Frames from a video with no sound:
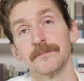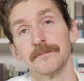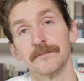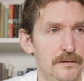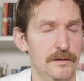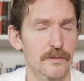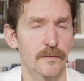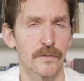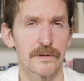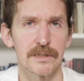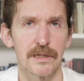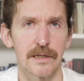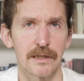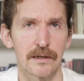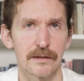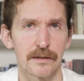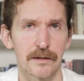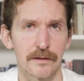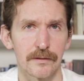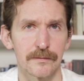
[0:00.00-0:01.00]
So what's he gonna
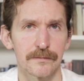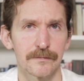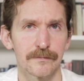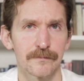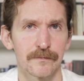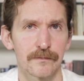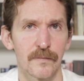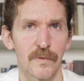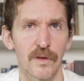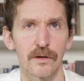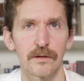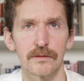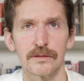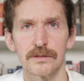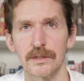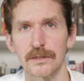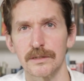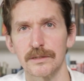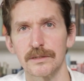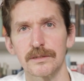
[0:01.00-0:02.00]
do? Do you
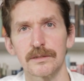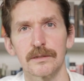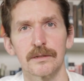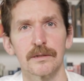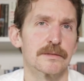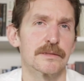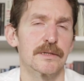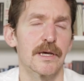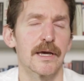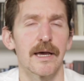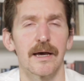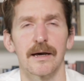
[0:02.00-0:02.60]
just say,